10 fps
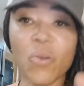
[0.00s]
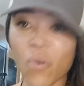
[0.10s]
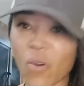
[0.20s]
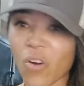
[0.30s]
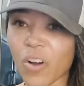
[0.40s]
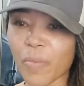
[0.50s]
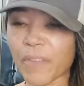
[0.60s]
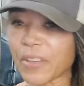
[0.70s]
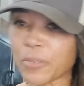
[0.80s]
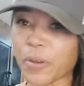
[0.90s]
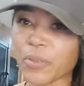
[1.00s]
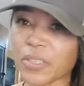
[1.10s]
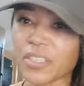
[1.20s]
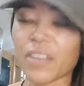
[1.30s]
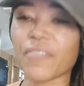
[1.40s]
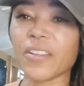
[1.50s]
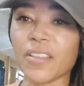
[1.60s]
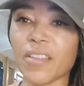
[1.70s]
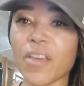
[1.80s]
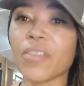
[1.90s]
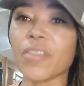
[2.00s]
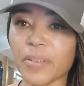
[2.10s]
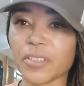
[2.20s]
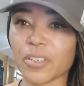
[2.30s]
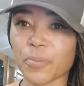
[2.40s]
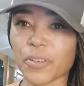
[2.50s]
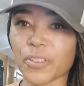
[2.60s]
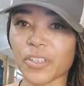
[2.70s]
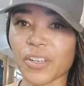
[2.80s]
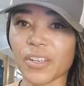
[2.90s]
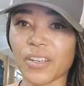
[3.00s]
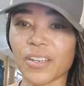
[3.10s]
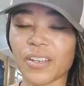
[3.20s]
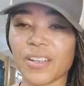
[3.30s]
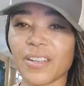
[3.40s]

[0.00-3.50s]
Or my Facebook, which is Stephanie the Business Person.